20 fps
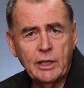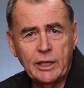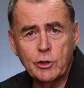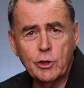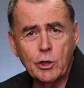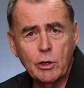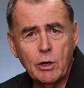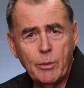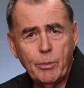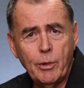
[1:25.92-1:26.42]
and a
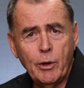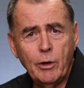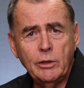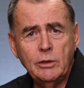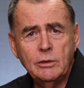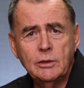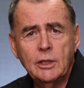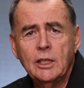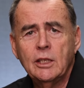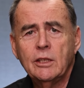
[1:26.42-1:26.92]

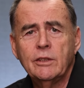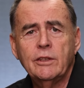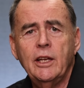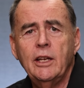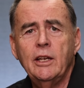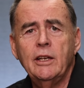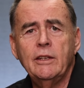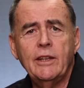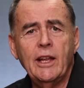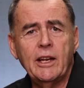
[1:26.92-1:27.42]
tripod,
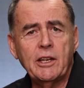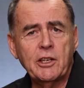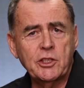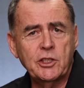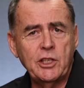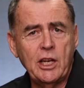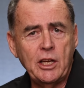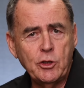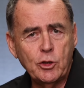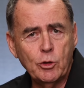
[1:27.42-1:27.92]
then that
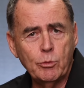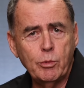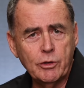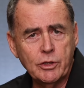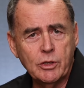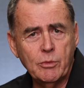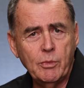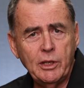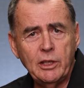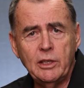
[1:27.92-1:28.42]
extends your
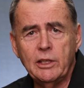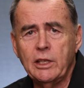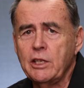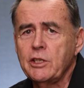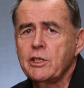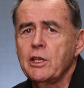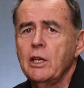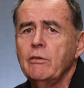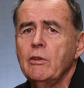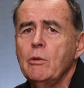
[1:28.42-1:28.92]

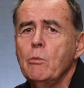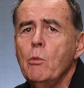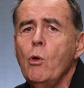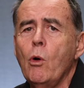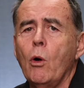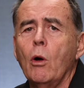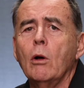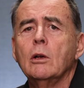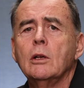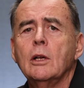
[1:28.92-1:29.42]
possibilities even
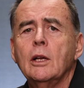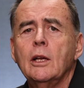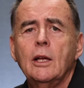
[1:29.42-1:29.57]
more.